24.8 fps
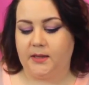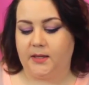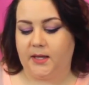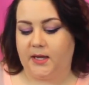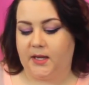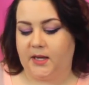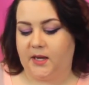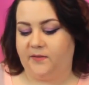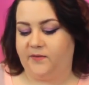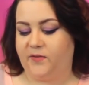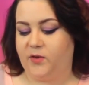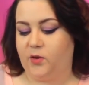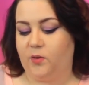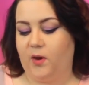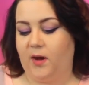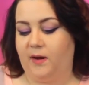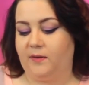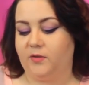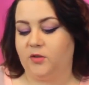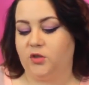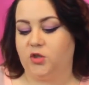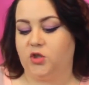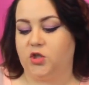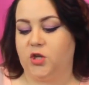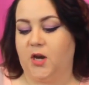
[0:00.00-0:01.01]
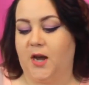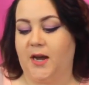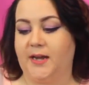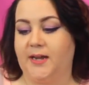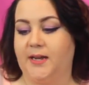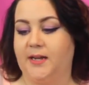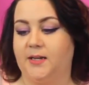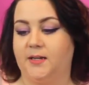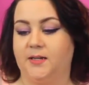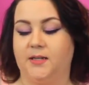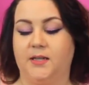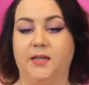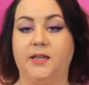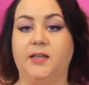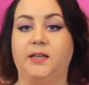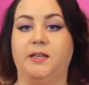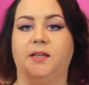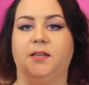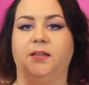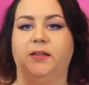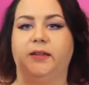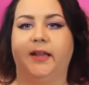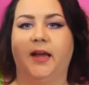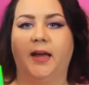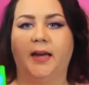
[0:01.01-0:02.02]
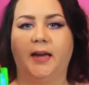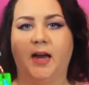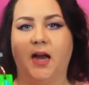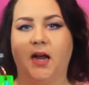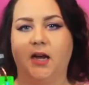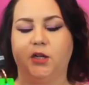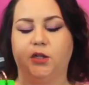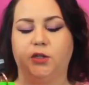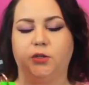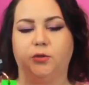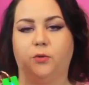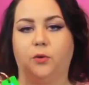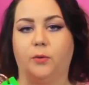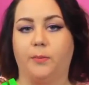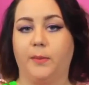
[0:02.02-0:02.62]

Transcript: like, if you have a giant key like I do,